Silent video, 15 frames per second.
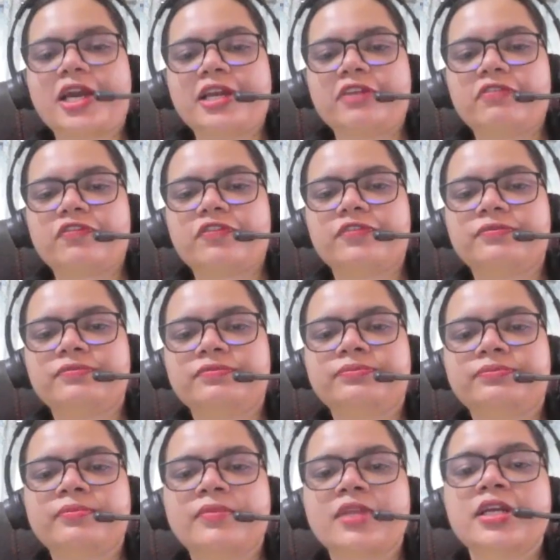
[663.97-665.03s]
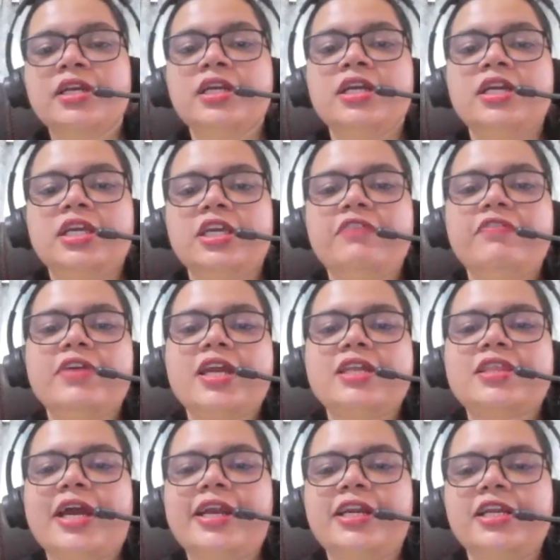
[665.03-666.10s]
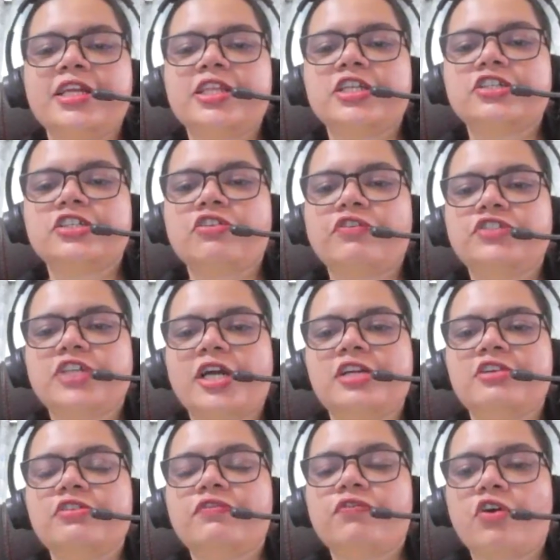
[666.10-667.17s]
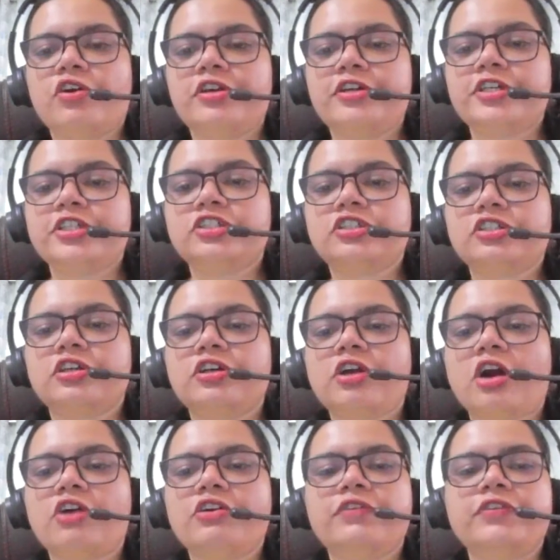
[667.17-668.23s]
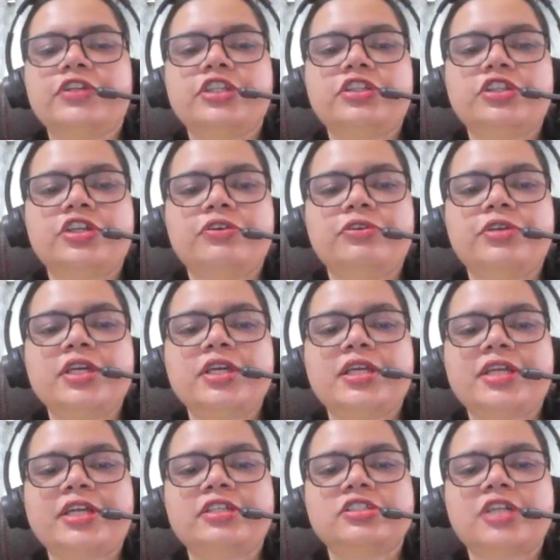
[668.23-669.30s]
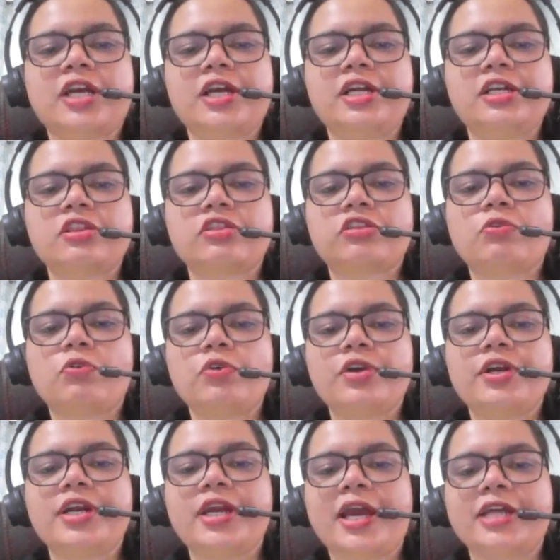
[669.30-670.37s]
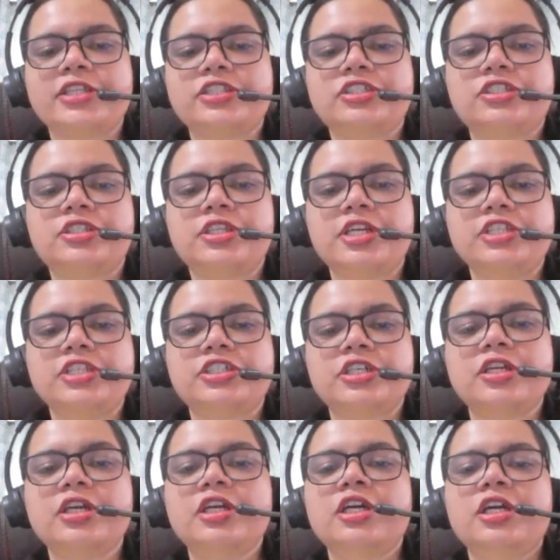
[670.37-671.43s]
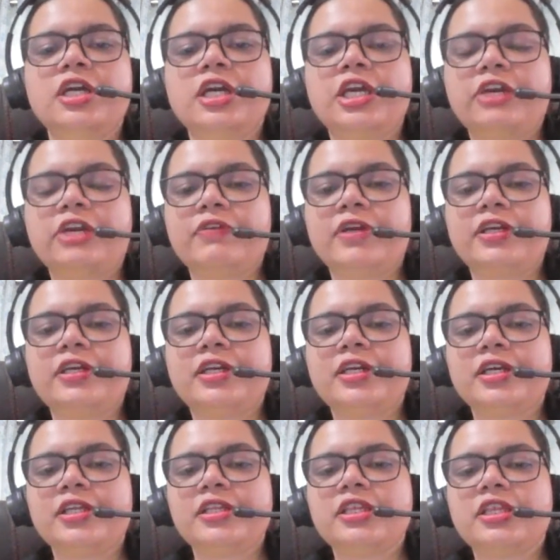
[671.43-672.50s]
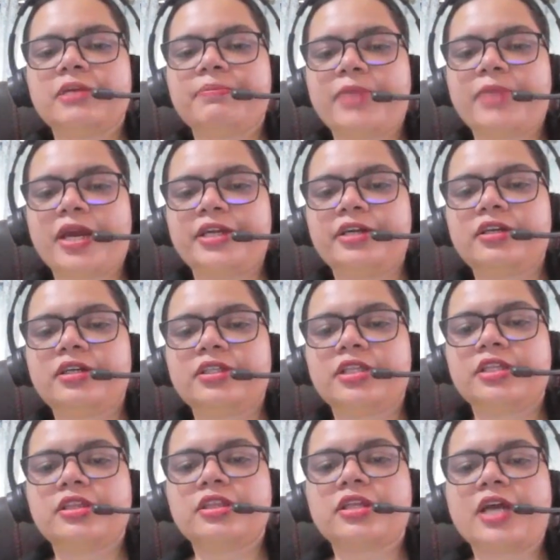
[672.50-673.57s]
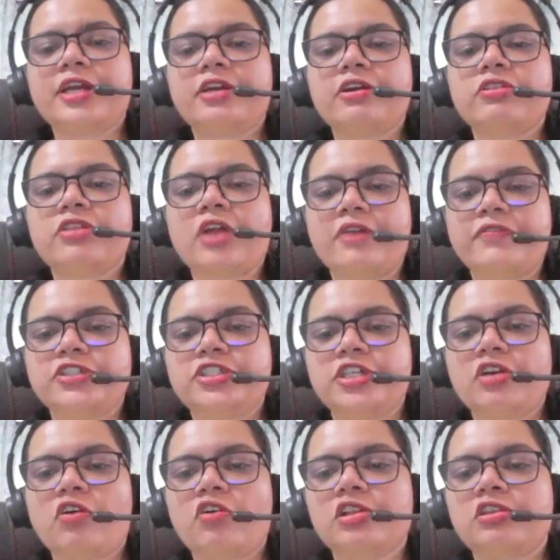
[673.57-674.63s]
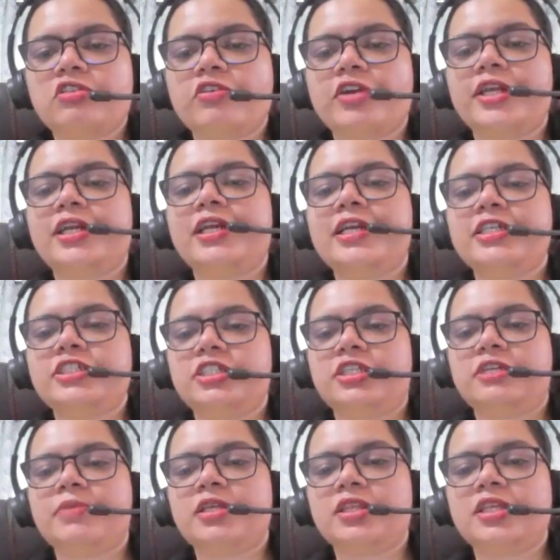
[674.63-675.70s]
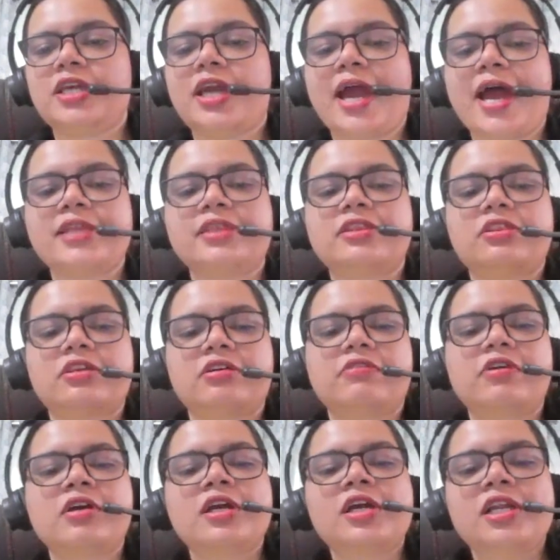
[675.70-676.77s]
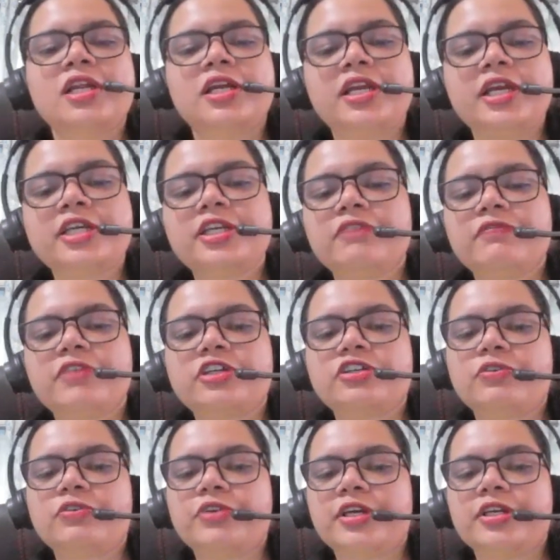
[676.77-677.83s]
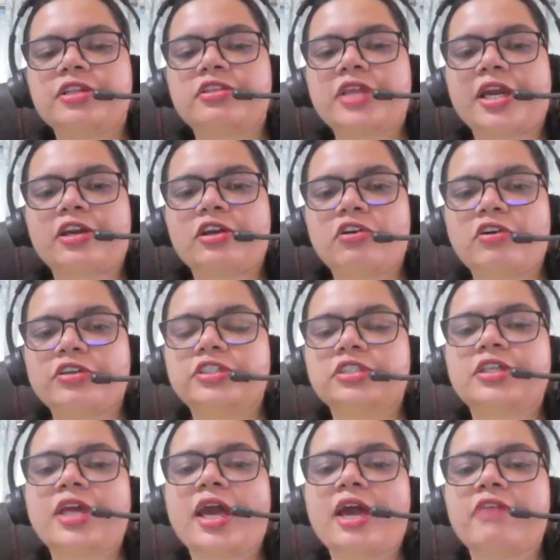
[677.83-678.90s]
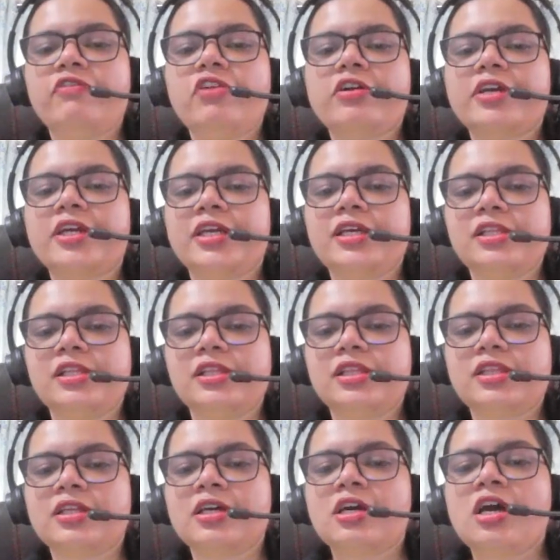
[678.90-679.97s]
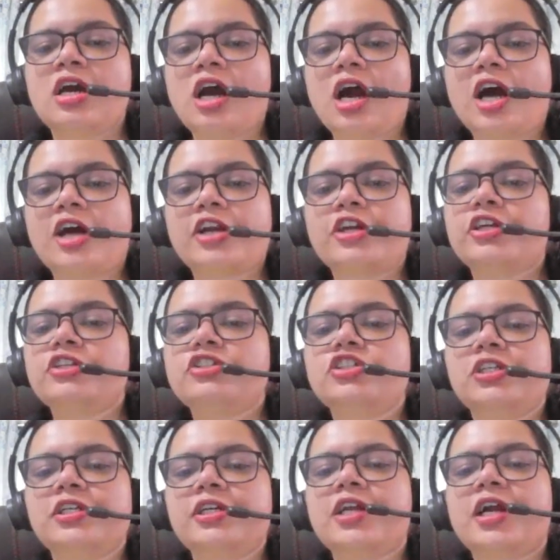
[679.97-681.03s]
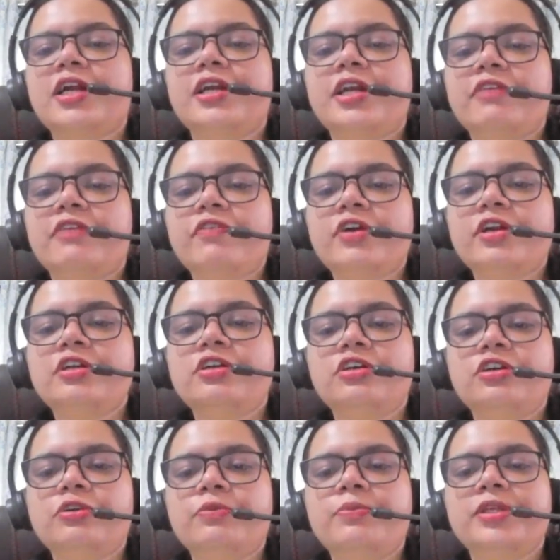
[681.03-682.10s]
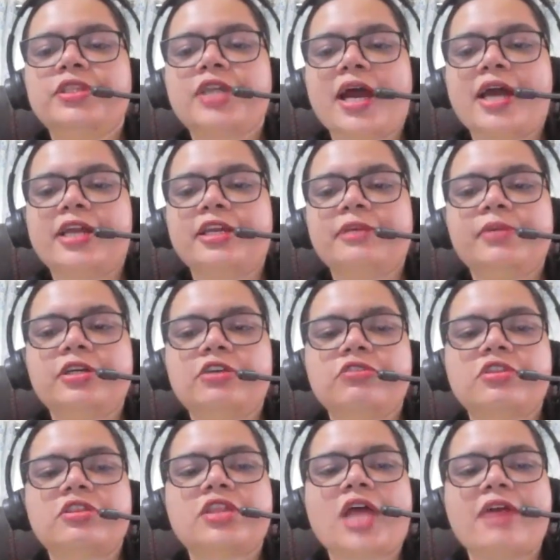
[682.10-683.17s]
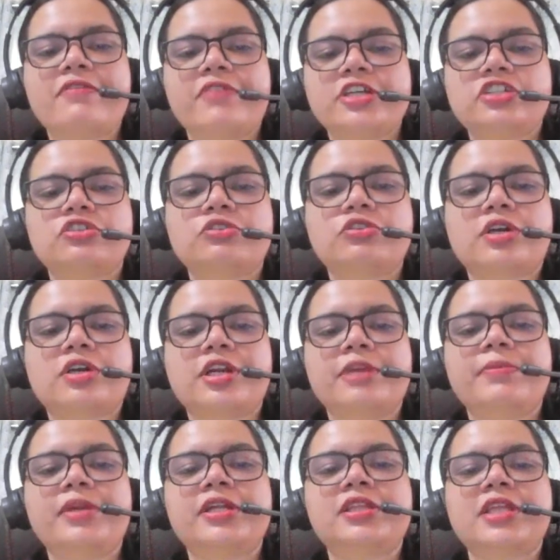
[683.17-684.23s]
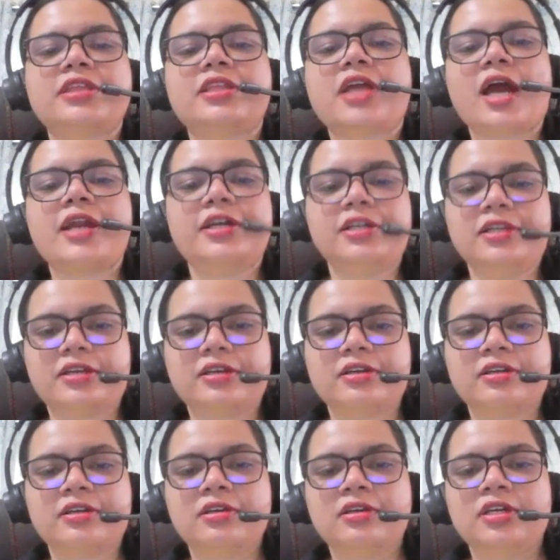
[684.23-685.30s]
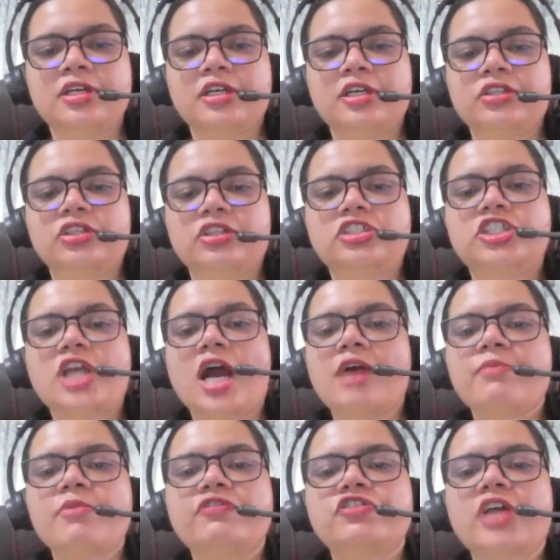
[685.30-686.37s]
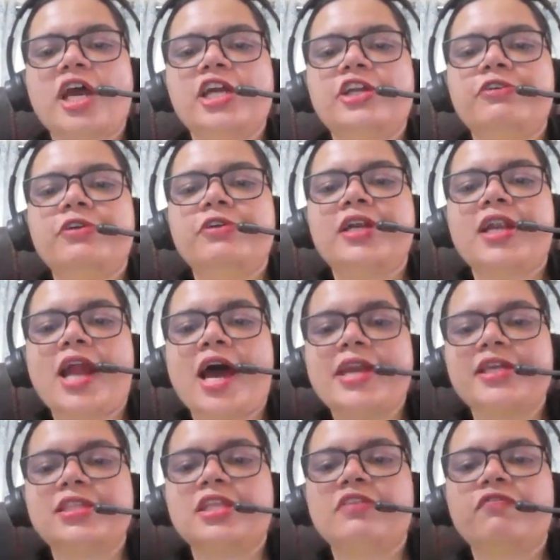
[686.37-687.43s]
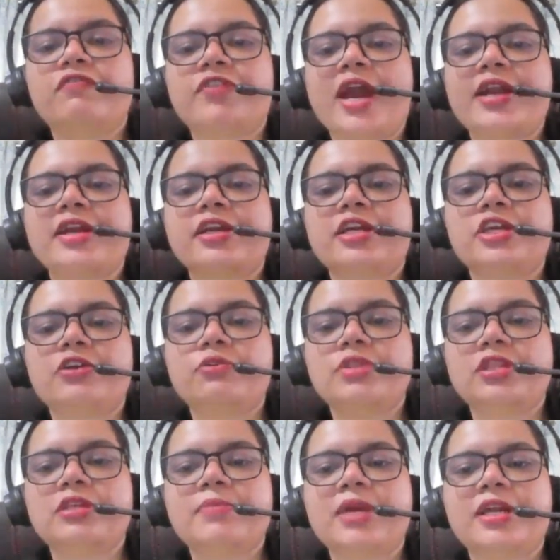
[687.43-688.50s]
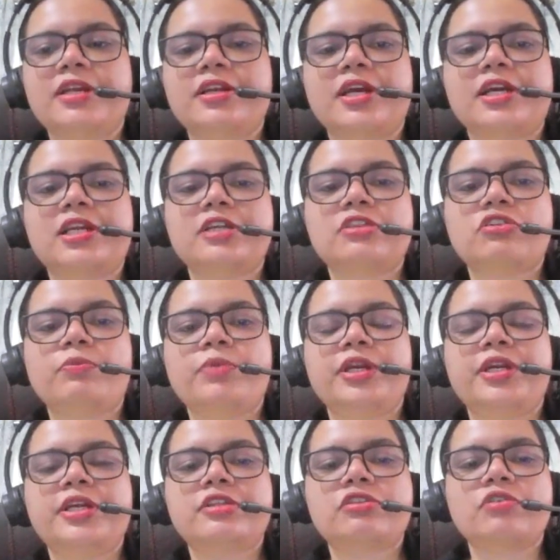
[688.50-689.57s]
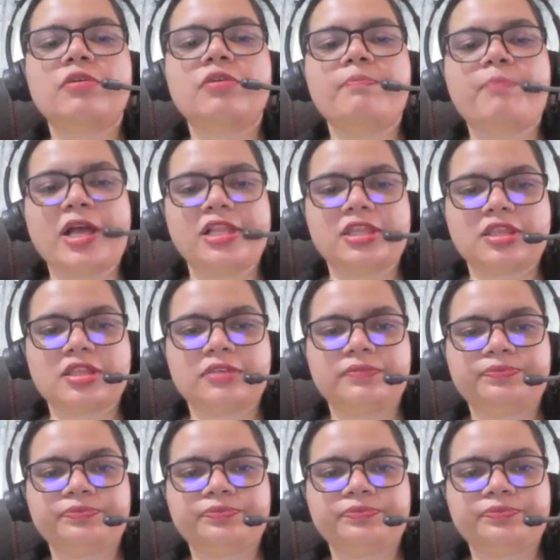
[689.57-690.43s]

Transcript: life. Even as idealization of childhood flourished, however, the theory that the child's core nature equated in some manner this kind of savagery also gained legitimacy as the late Victorian psychologist Havelock Hills argued children are never to be the animal to the savage, to the criminal than the adult. The charm of childhood lies in frank egoism and reckless obedience to impulse.